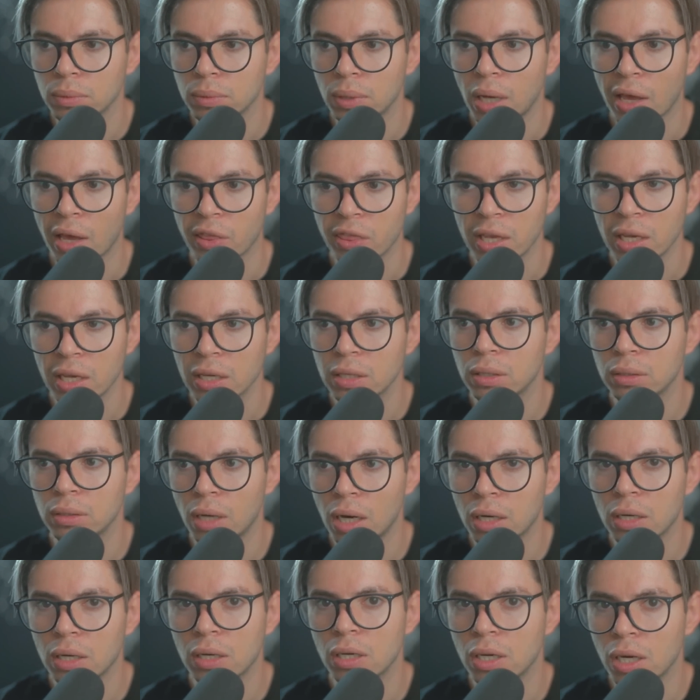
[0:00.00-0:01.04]
I think,
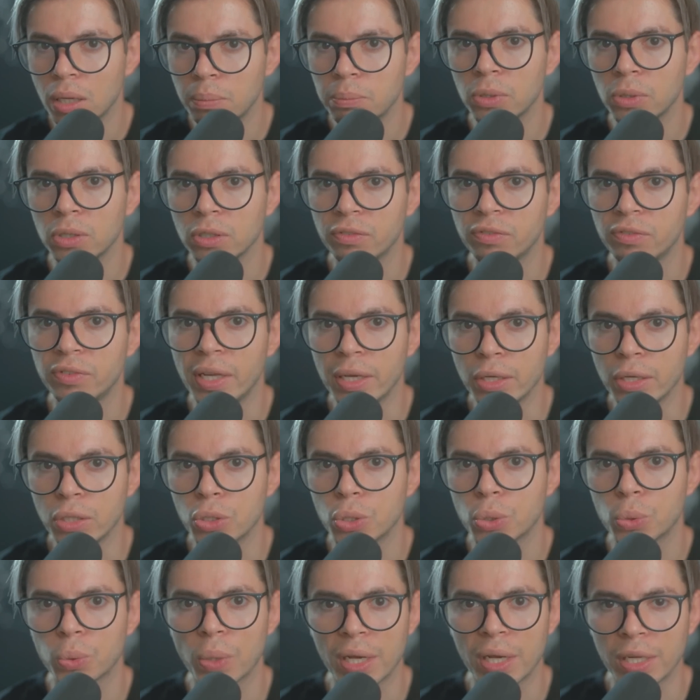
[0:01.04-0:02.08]
a couple of days
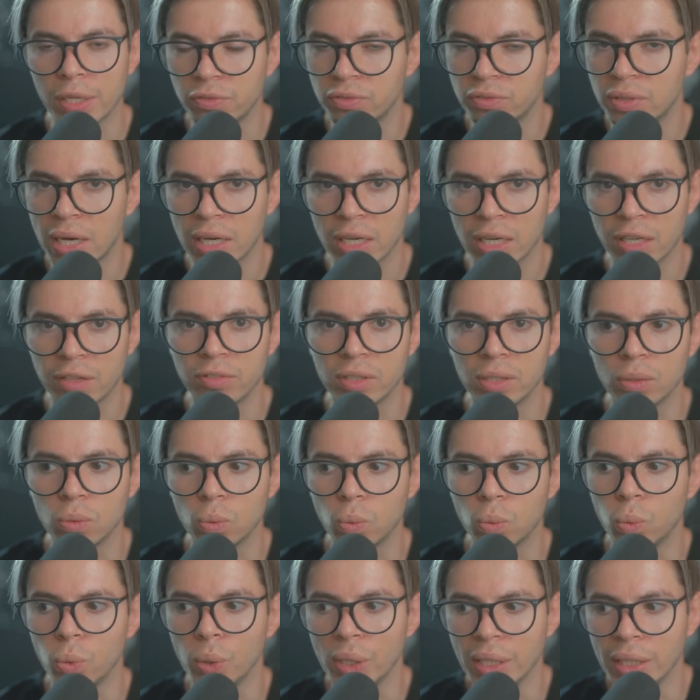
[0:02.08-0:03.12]
straight, if not even a
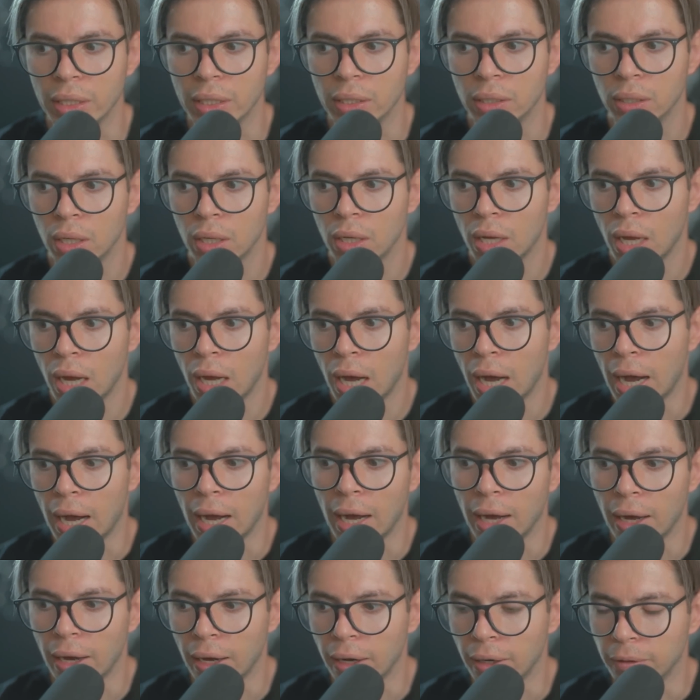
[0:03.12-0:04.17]
week.
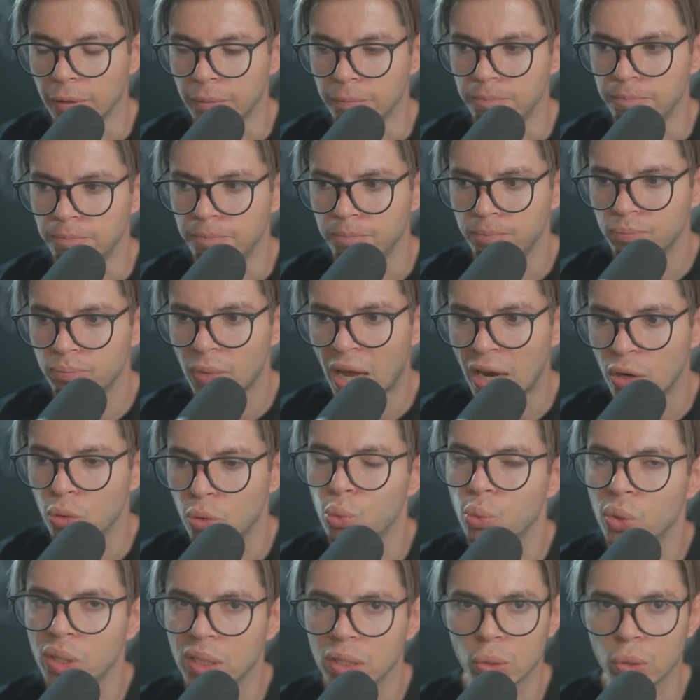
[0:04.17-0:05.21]
I
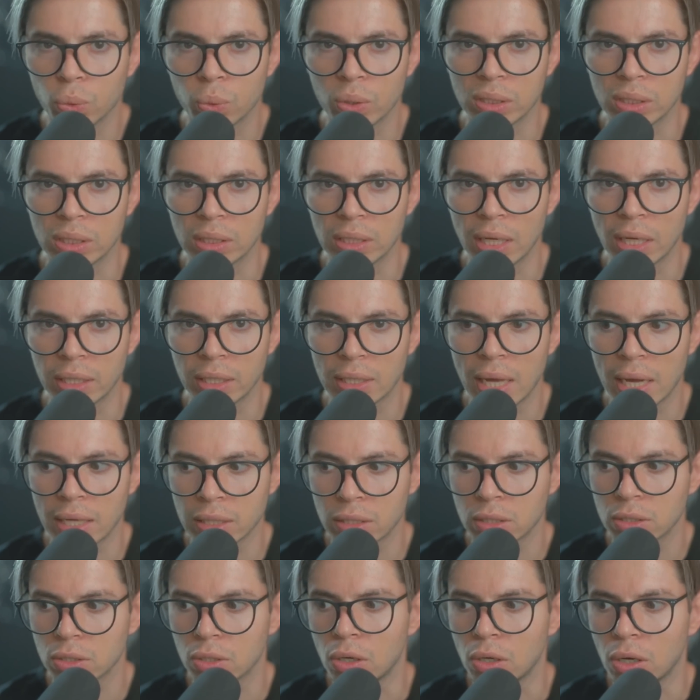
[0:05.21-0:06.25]
really, really like
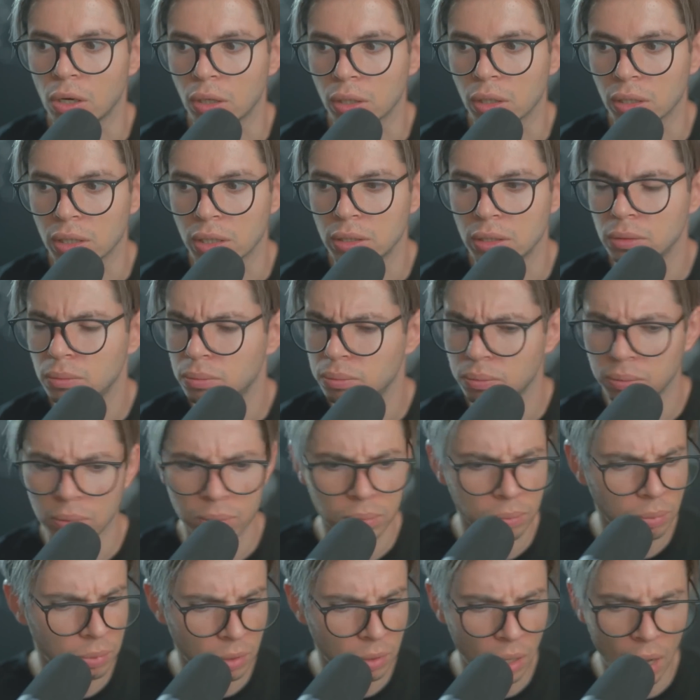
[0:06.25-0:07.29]
that song.
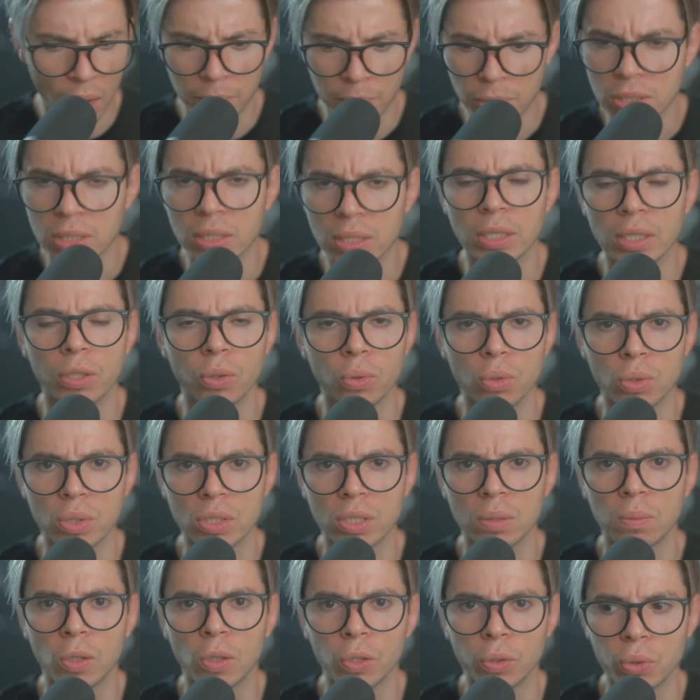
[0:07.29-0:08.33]
Obviously, there are
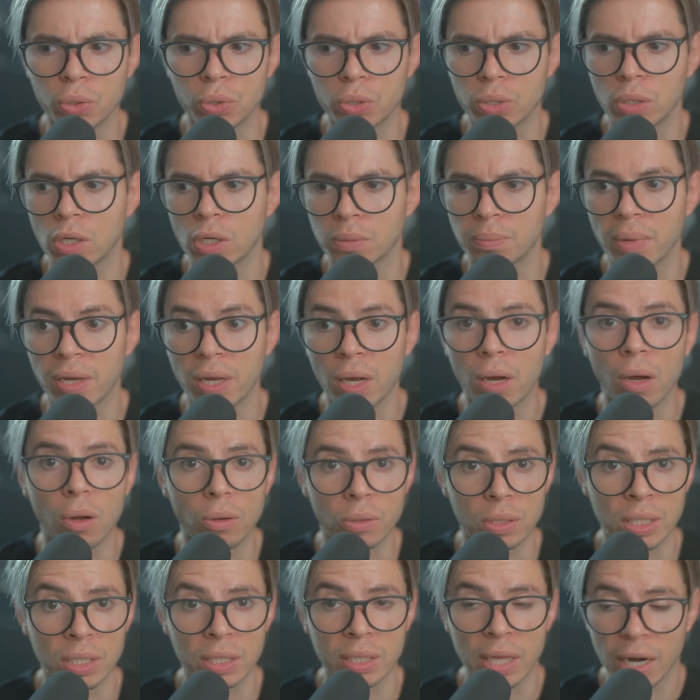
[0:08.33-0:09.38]
some other songs by
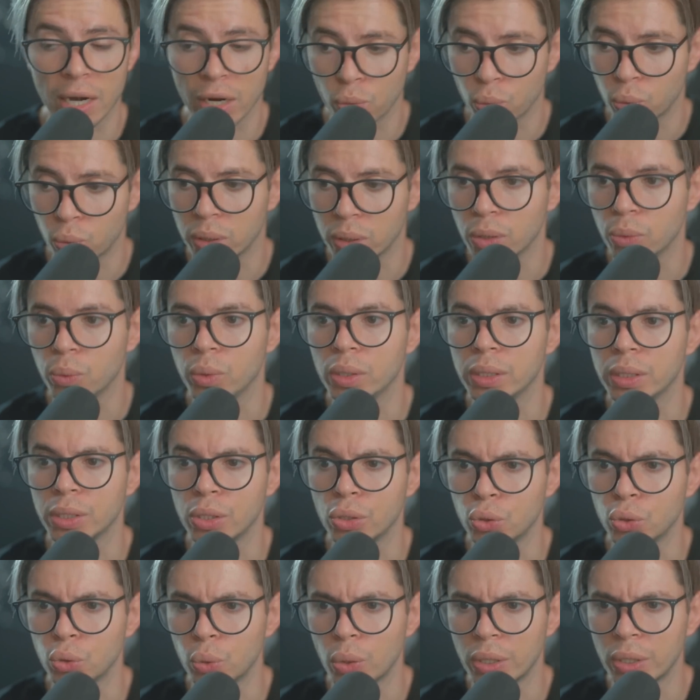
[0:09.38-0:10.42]
Halsey that I really, really
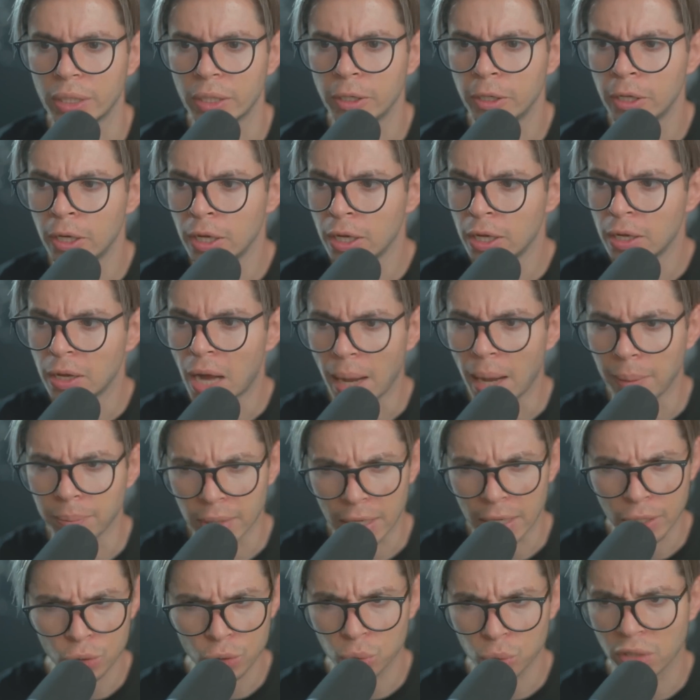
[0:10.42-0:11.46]
enjoyed. I'm
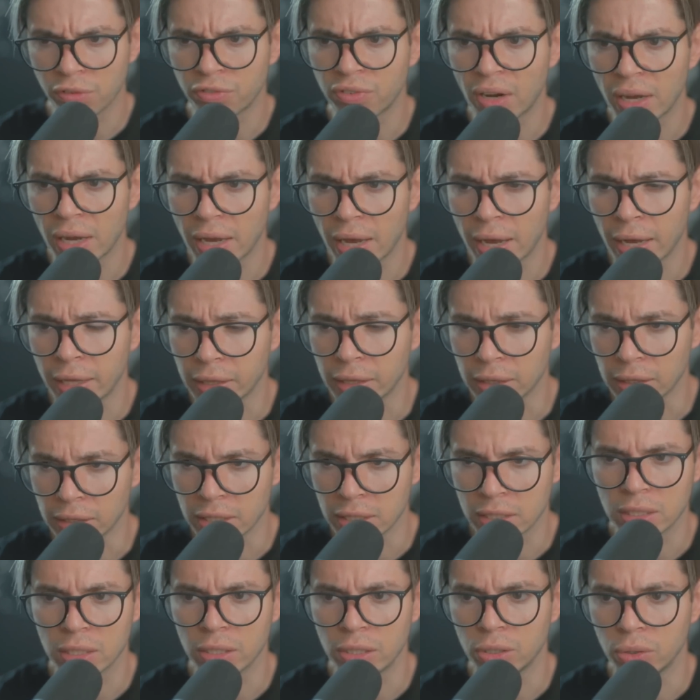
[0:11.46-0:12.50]
not sure if I had
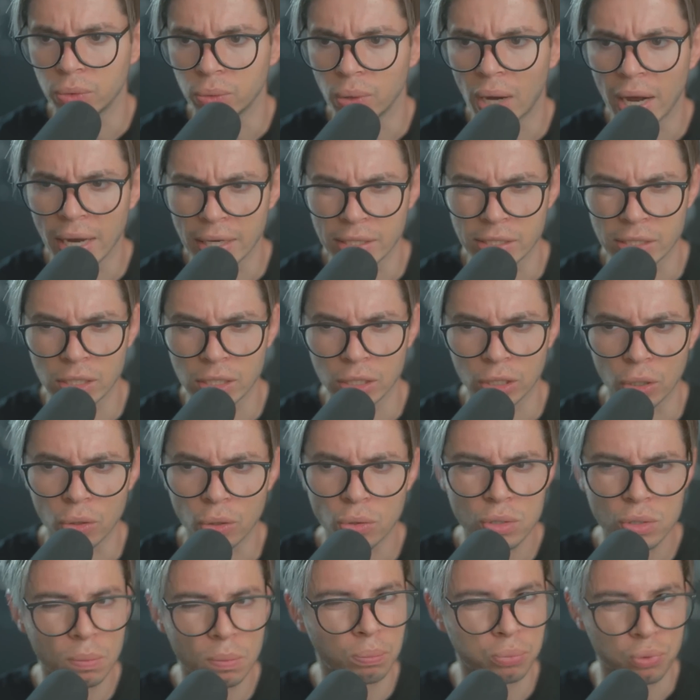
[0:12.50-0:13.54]
listened to Eyes
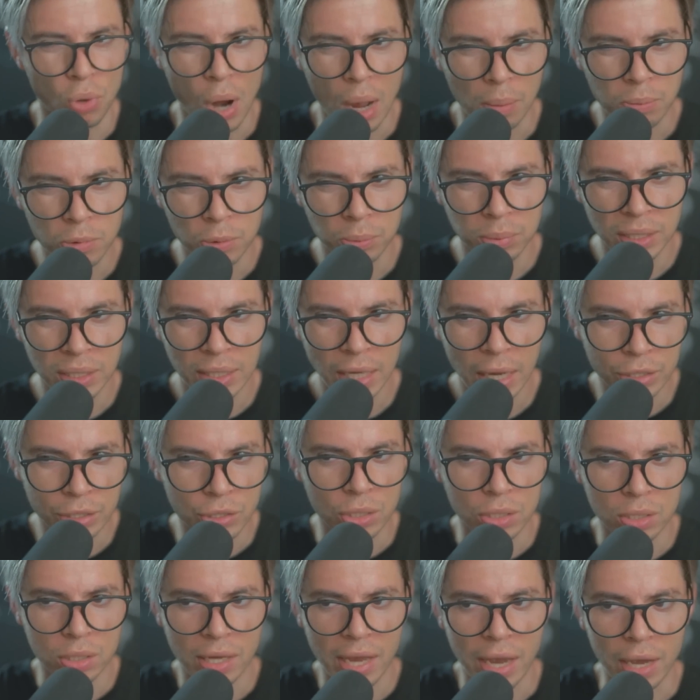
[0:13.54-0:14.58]
Closed. Probably, I
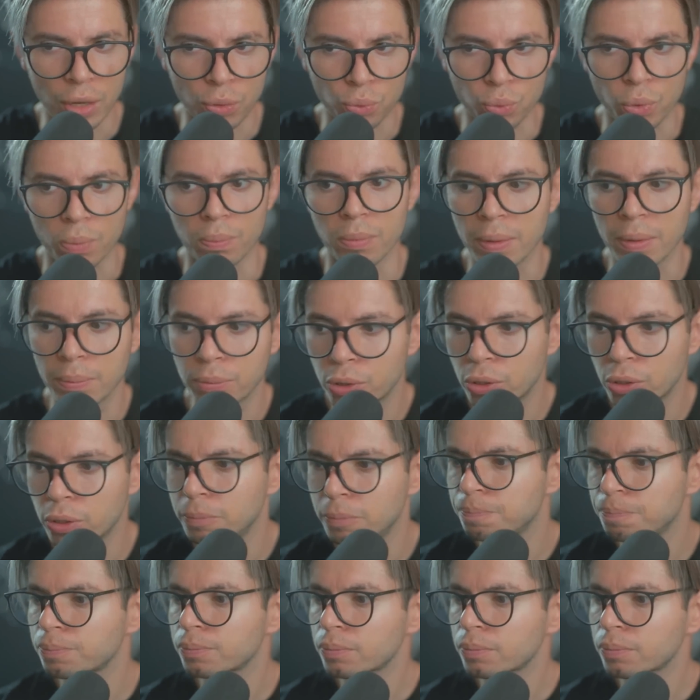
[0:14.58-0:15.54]
just can't remember.